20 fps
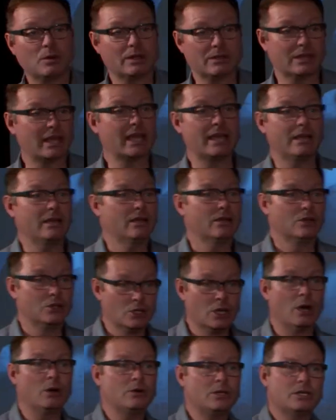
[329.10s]
what they
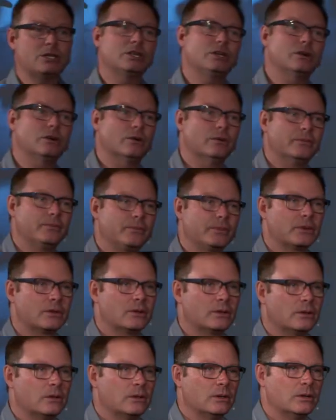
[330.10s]
know to do.
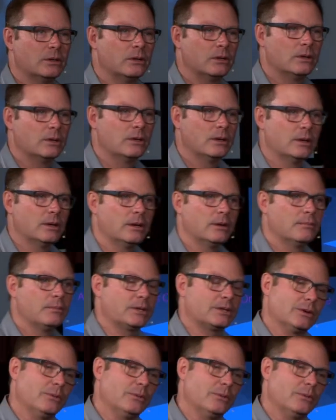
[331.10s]
But